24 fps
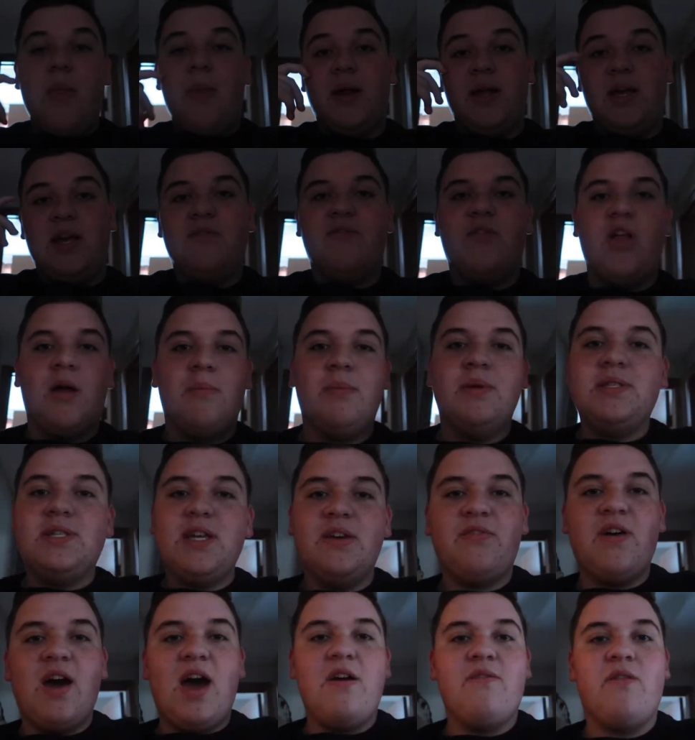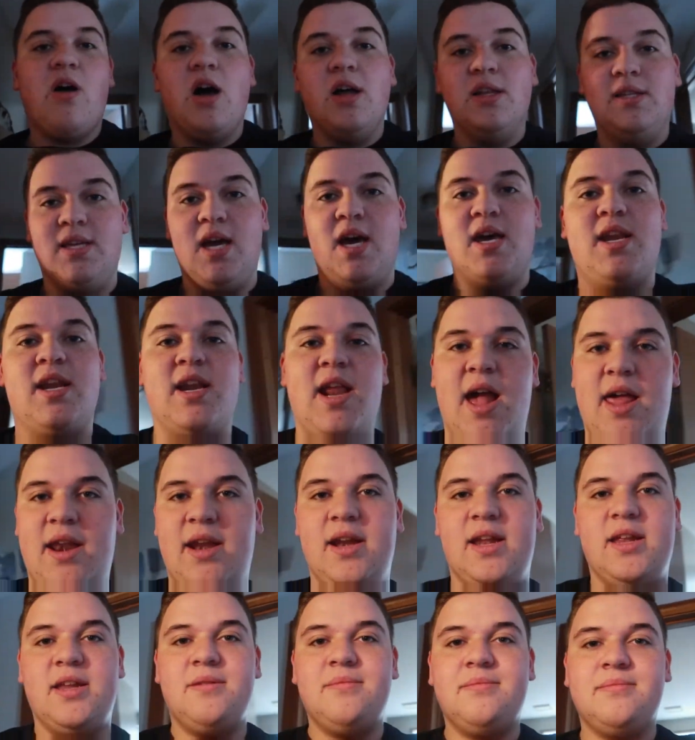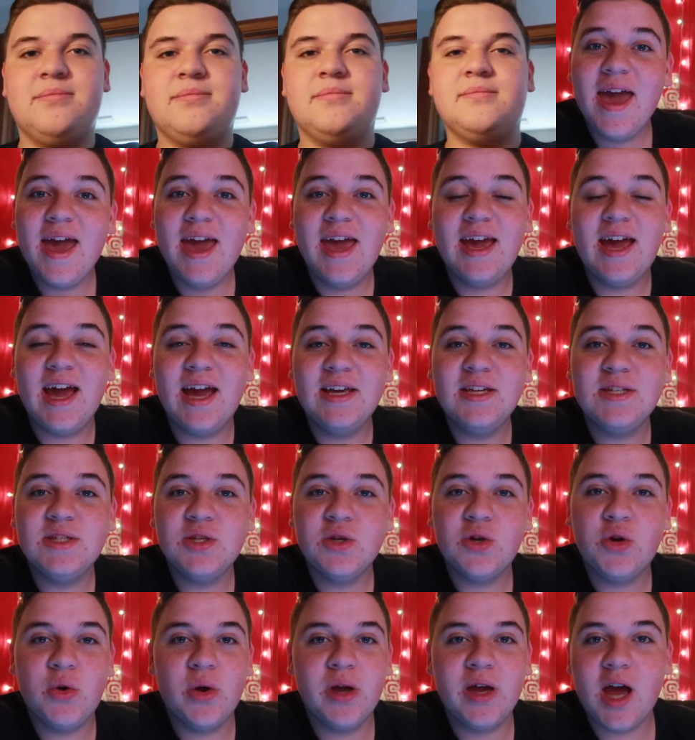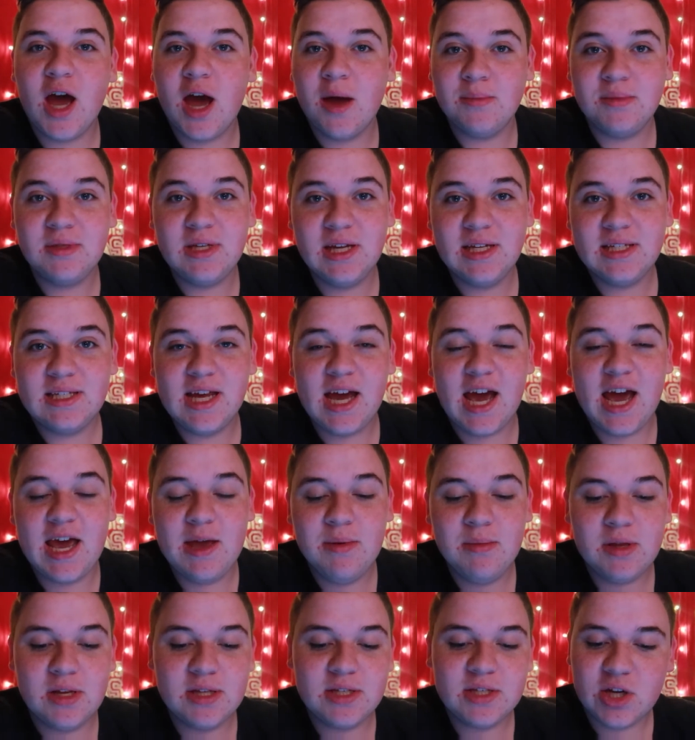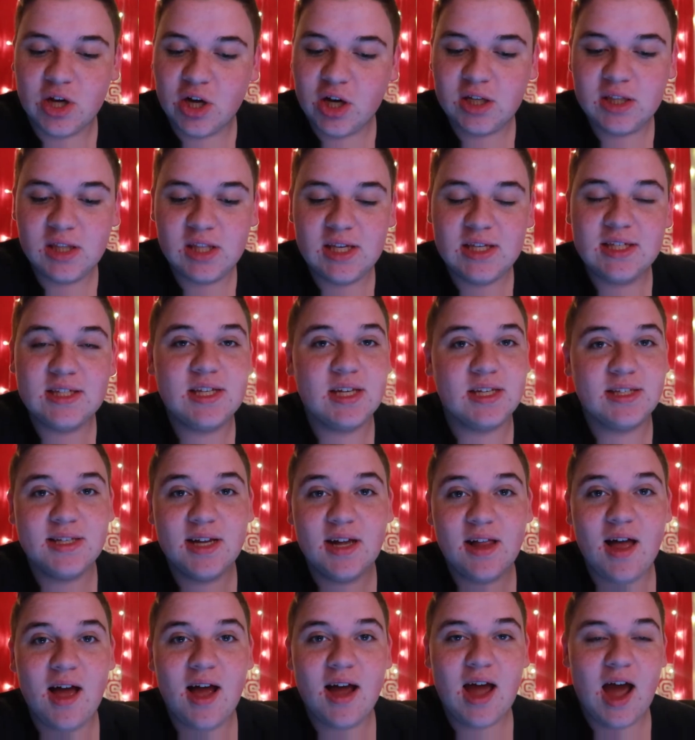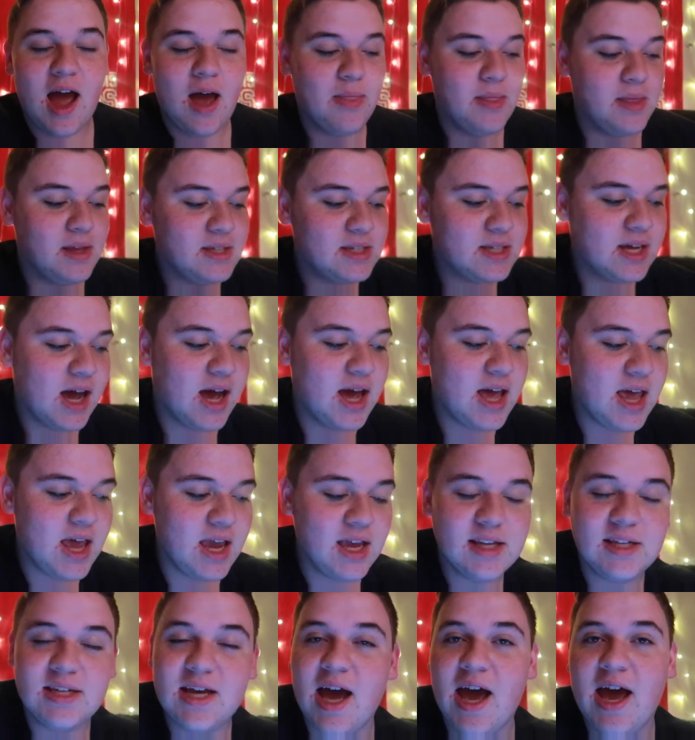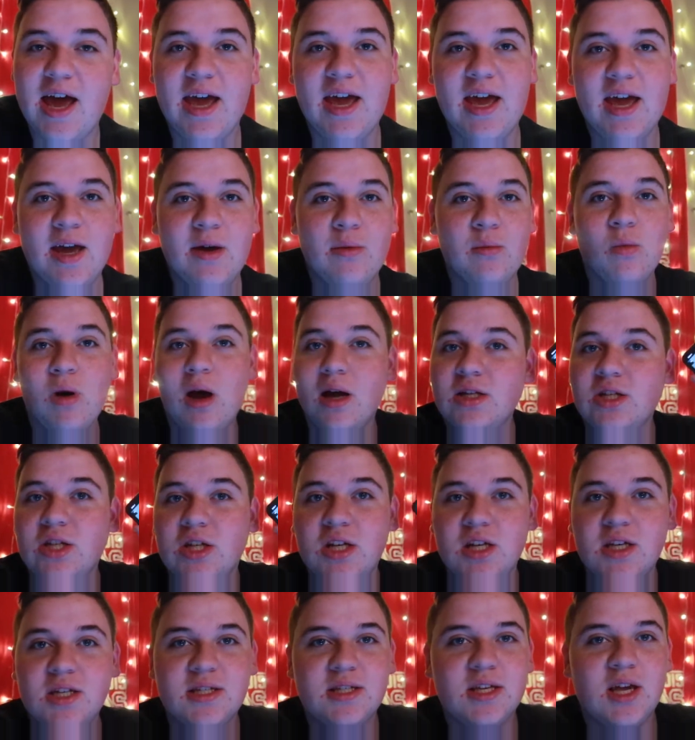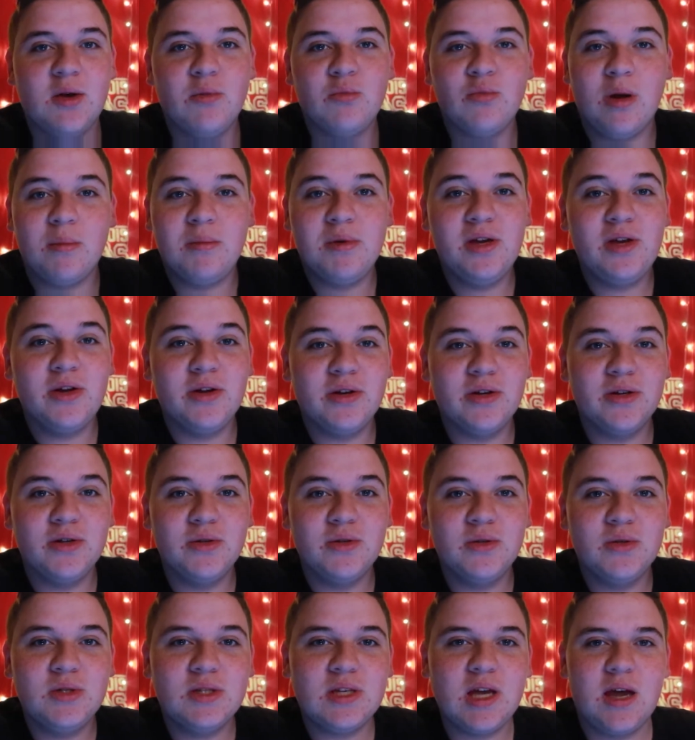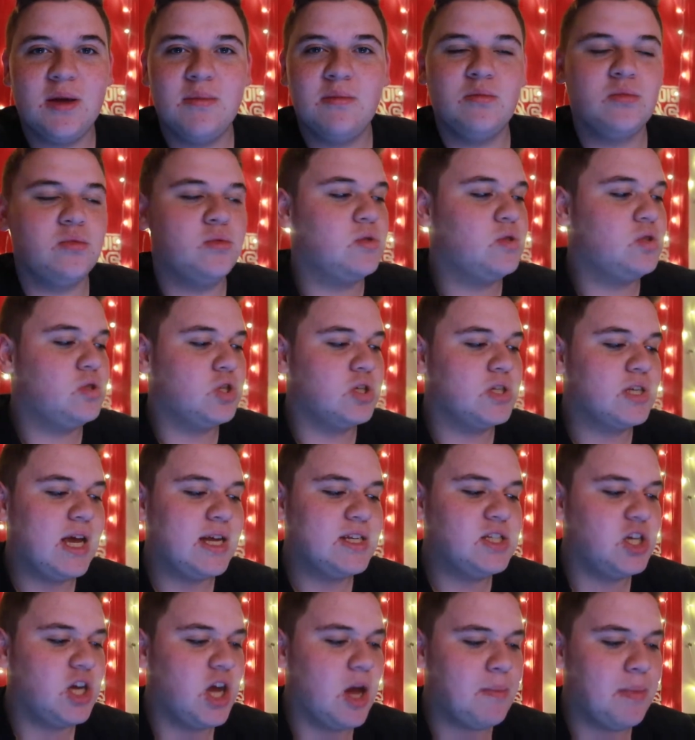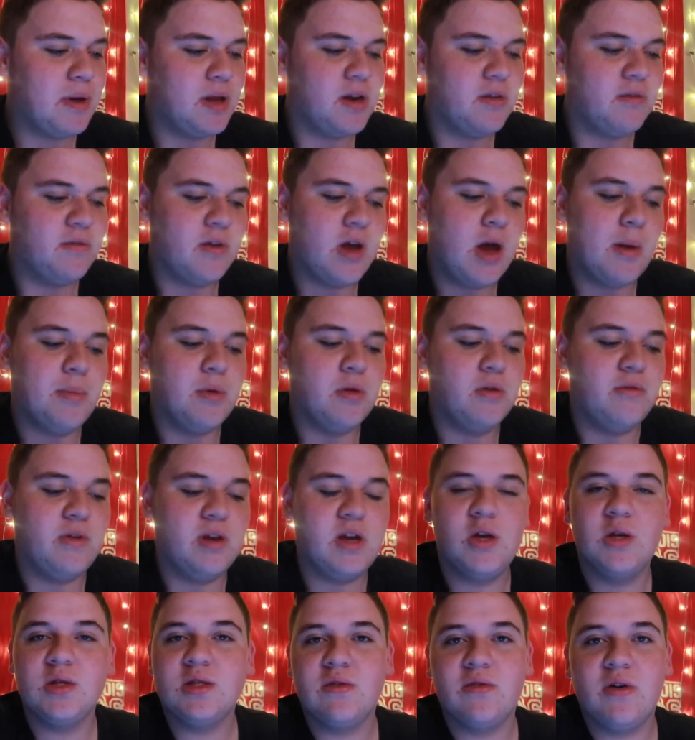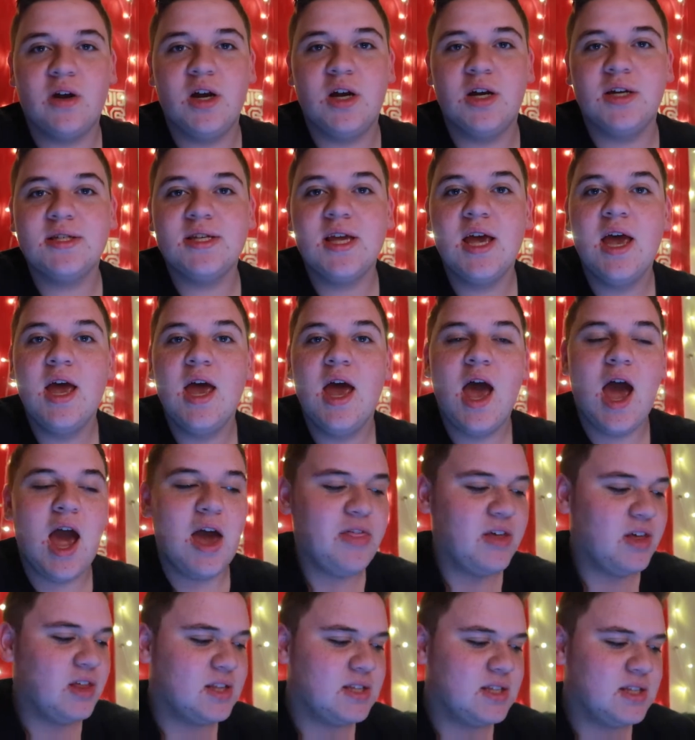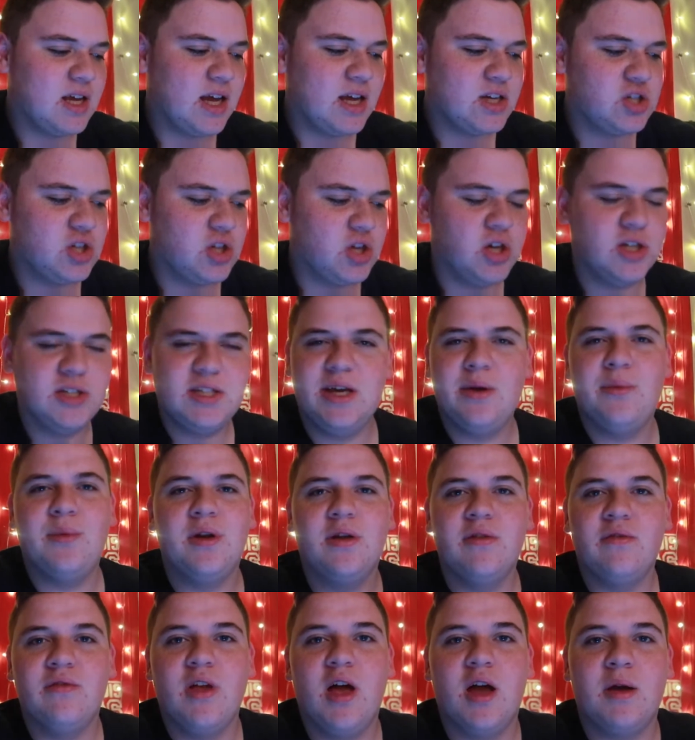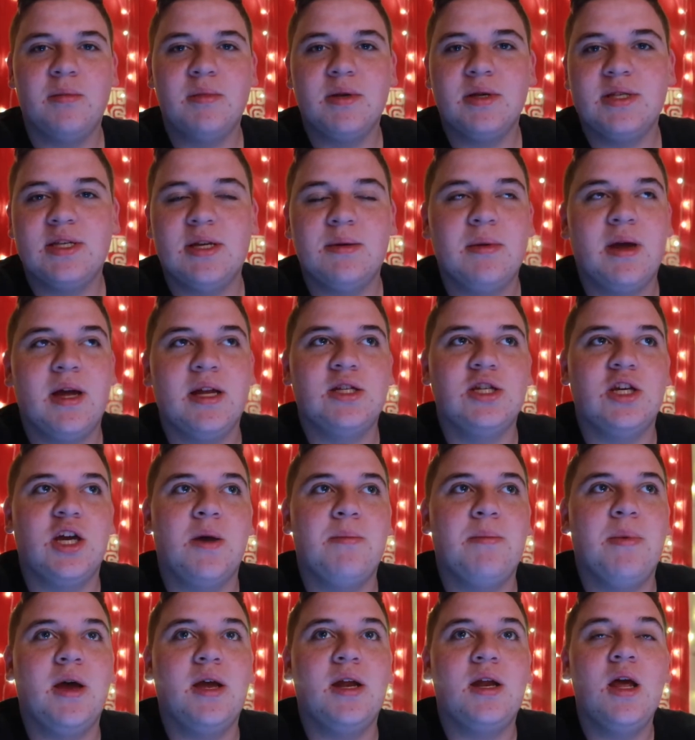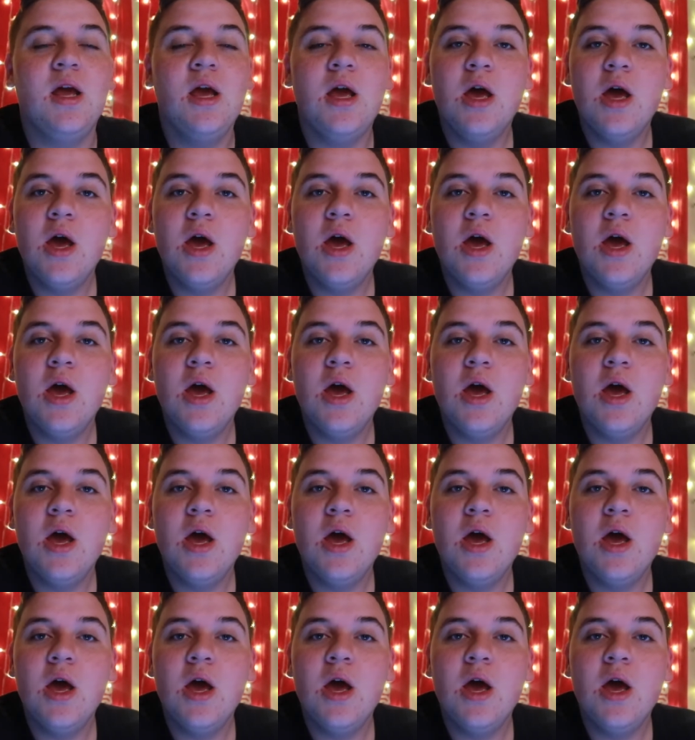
And then get Vlogmas Day 5 all done and edited. Hey guys, so quick update time. It is currently 6 o'clock on the dot and I am watching some Remy Cruz. I'm just catching up on a couple of videos of hers. I think this is actually her day one of Vlogmas that I'm catching up on.